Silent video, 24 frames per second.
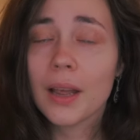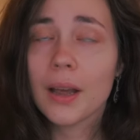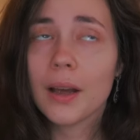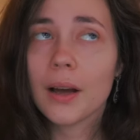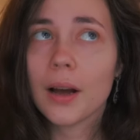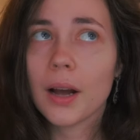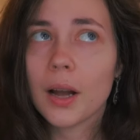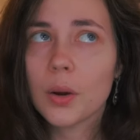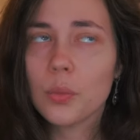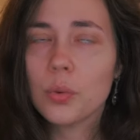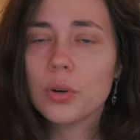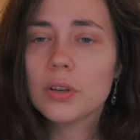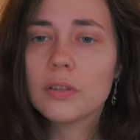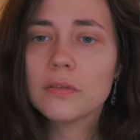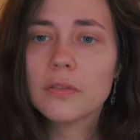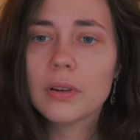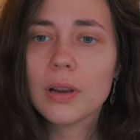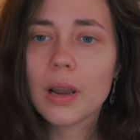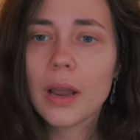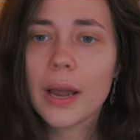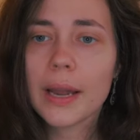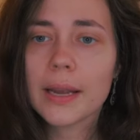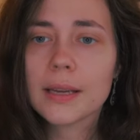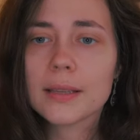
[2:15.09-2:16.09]
I would have
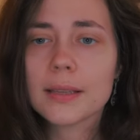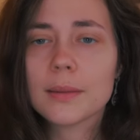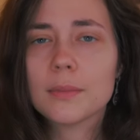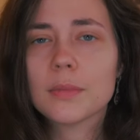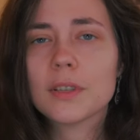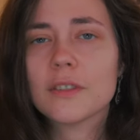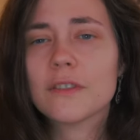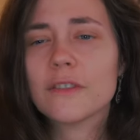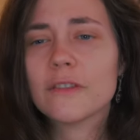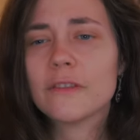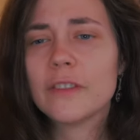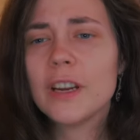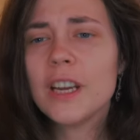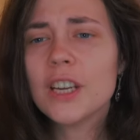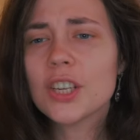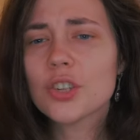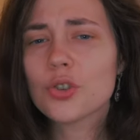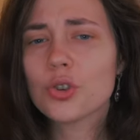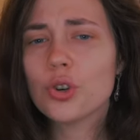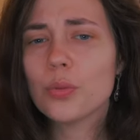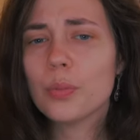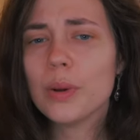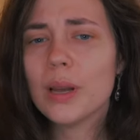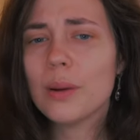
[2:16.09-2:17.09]
liked them to
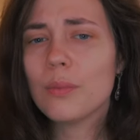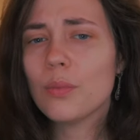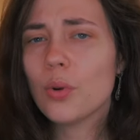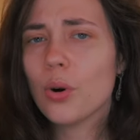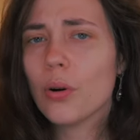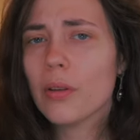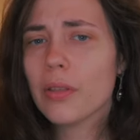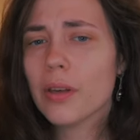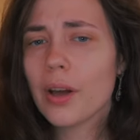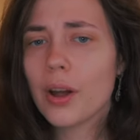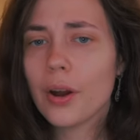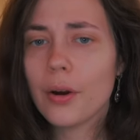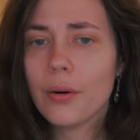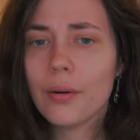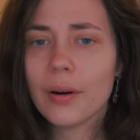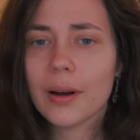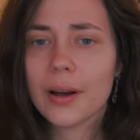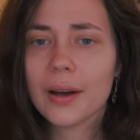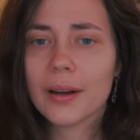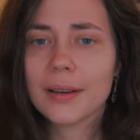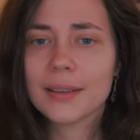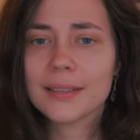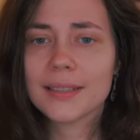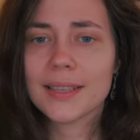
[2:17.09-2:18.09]
feature a bit more though,
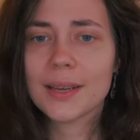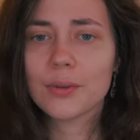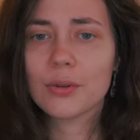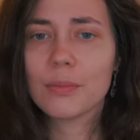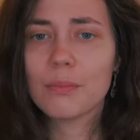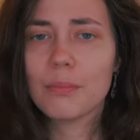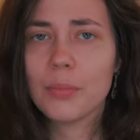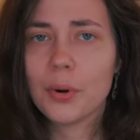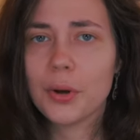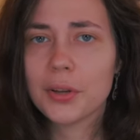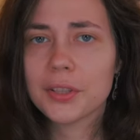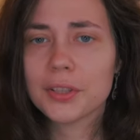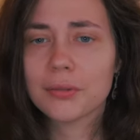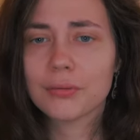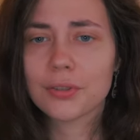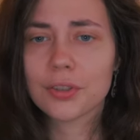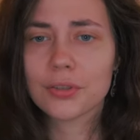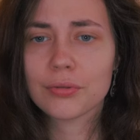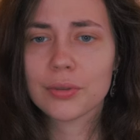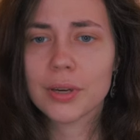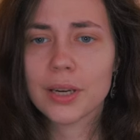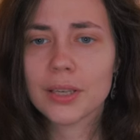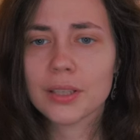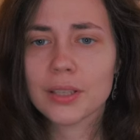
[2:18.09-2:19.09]
as they were mostly
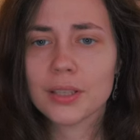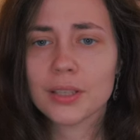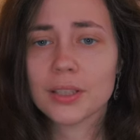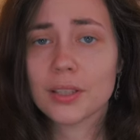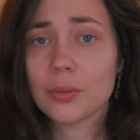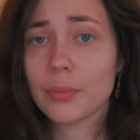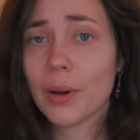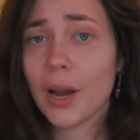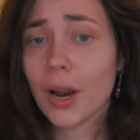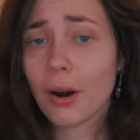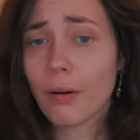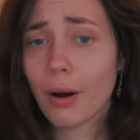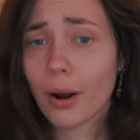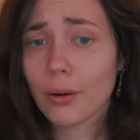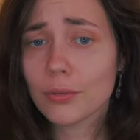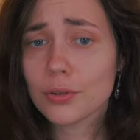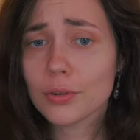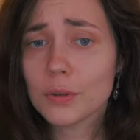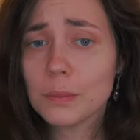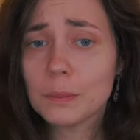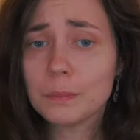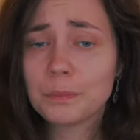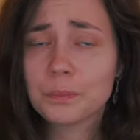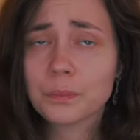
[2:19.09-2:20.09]
restricted to the
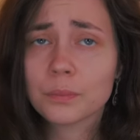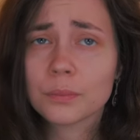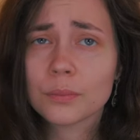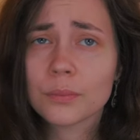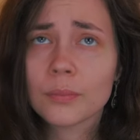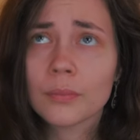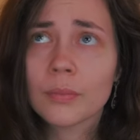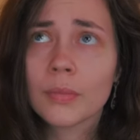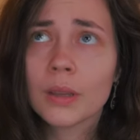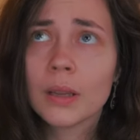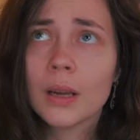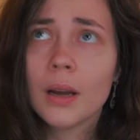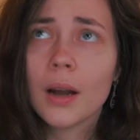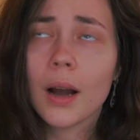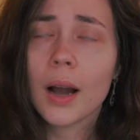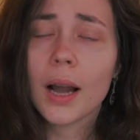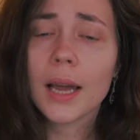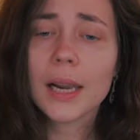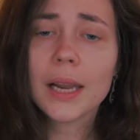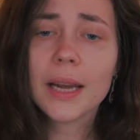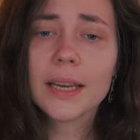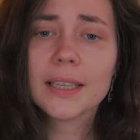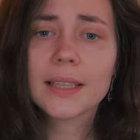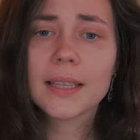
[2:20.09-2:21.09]
background.
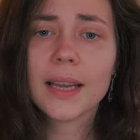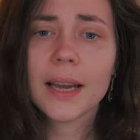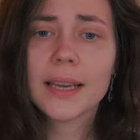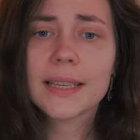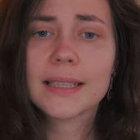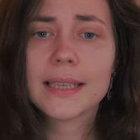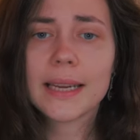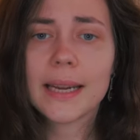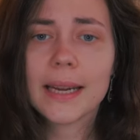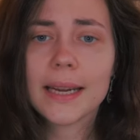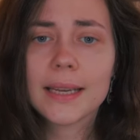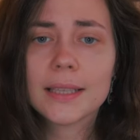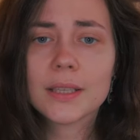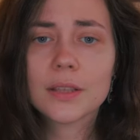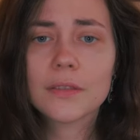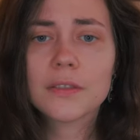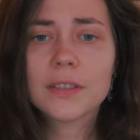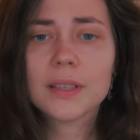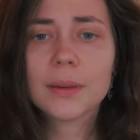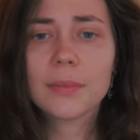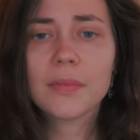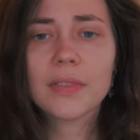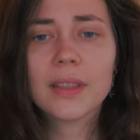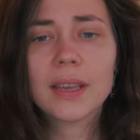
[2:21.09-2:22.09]
I liked the ideas of
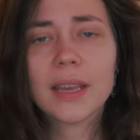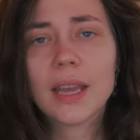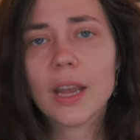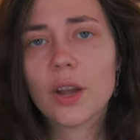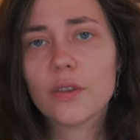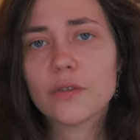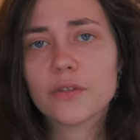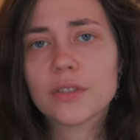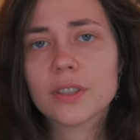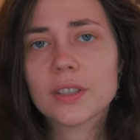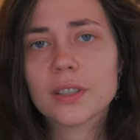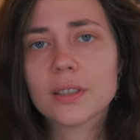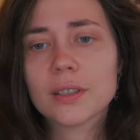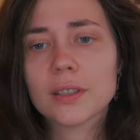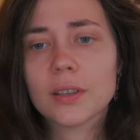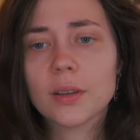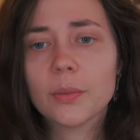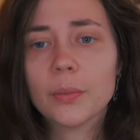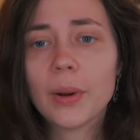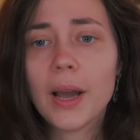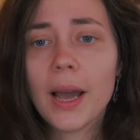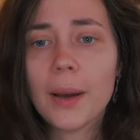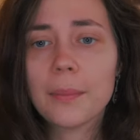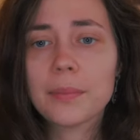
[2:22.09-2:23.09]
some of the gifts,
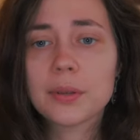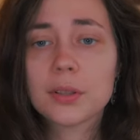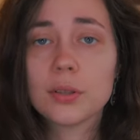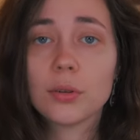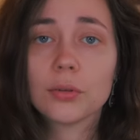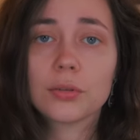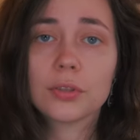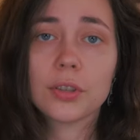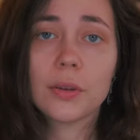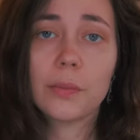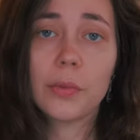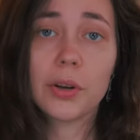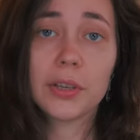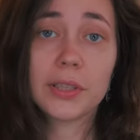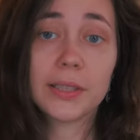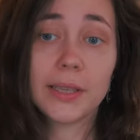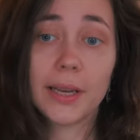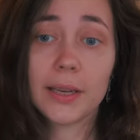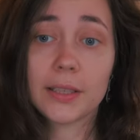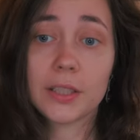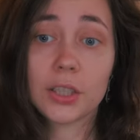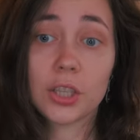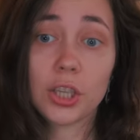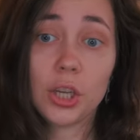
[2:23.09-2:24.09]
perhaps not so much the
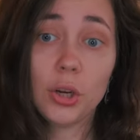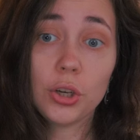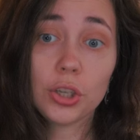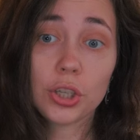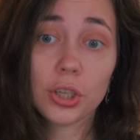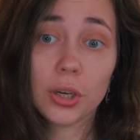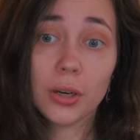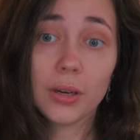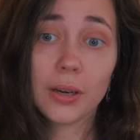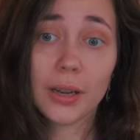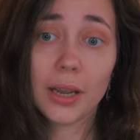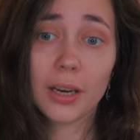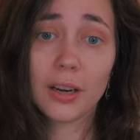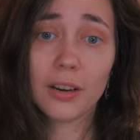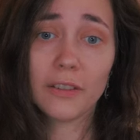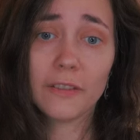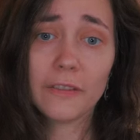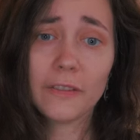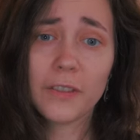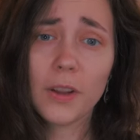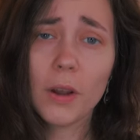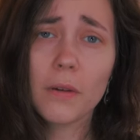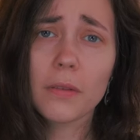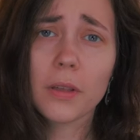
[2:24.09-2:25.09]
execution, and a
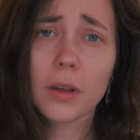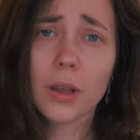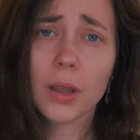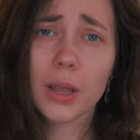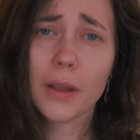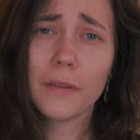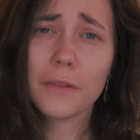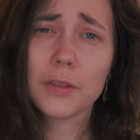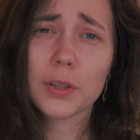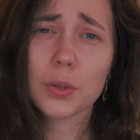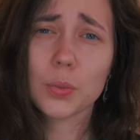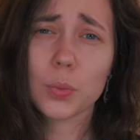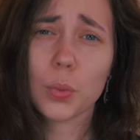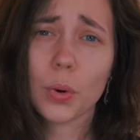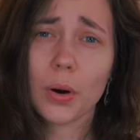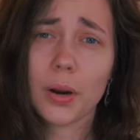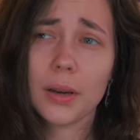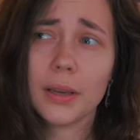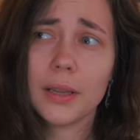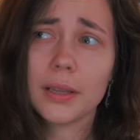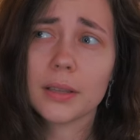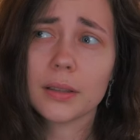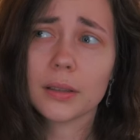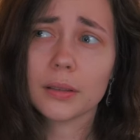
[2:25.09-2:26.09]
few of the gifts were a
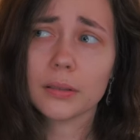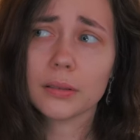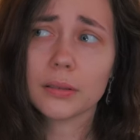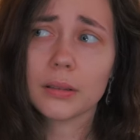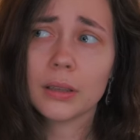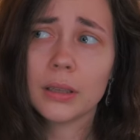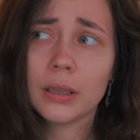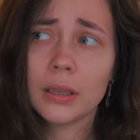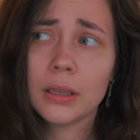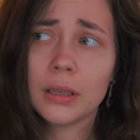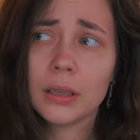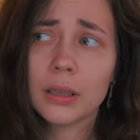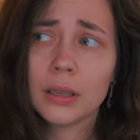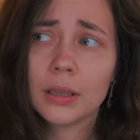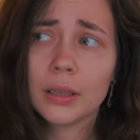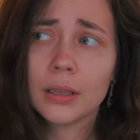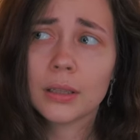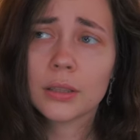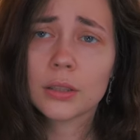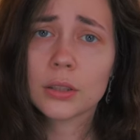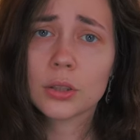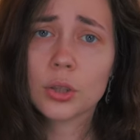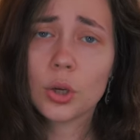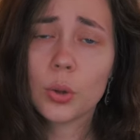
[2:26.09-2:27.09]
little
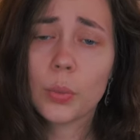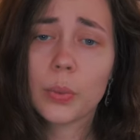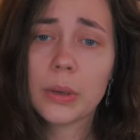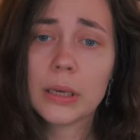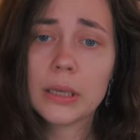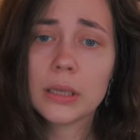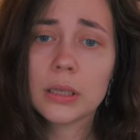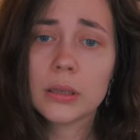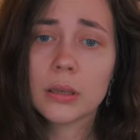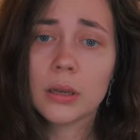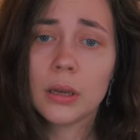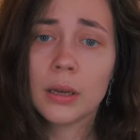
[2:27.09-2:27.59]
stupid